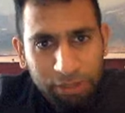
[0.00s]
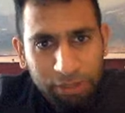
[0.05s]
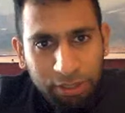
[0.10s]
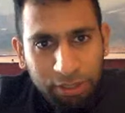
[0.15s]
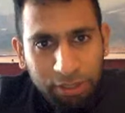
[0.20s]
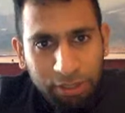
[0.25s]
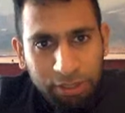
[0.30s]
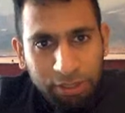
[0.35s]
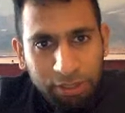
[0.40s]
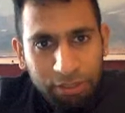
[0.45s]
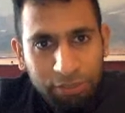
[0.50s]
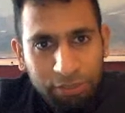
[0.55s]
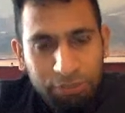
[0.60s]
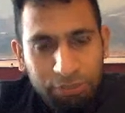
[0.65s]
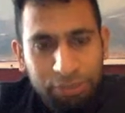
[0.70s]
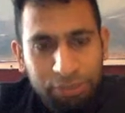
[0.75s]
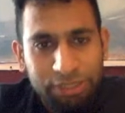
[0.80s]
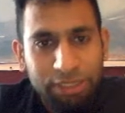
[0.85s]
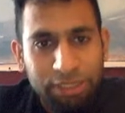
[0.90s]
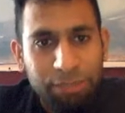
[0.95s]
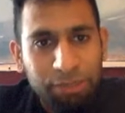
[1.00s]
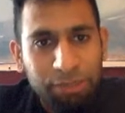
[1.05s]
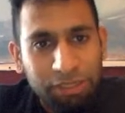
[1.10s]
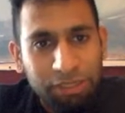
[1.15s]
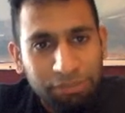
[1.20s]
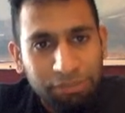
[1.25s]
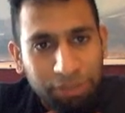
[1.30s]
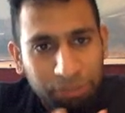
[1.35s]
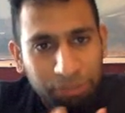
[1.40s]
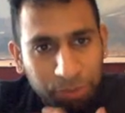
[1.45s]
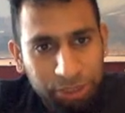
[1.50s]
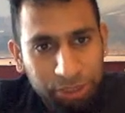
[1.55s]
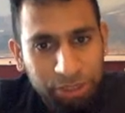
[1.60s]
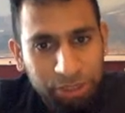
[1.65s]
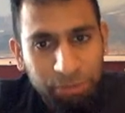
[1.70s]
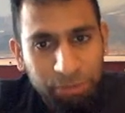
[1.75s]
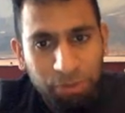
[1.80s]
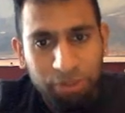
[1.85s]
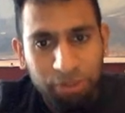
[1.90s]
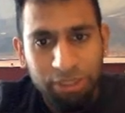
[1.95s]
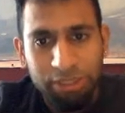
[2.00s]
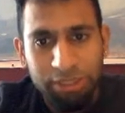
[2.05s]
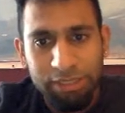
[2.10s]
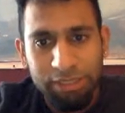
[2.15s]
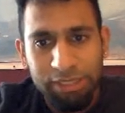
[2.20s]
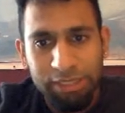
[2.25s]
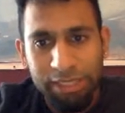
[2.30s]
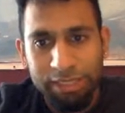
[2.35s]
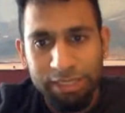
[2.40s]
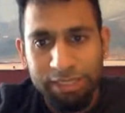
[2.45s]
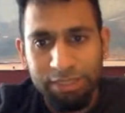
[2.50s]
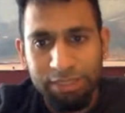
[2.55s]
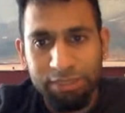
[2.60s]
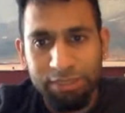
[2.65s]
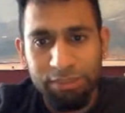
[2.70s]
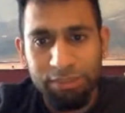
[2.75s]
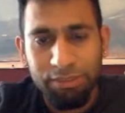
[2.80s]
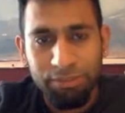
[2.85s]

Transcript: for example, if I push the pawn to a7,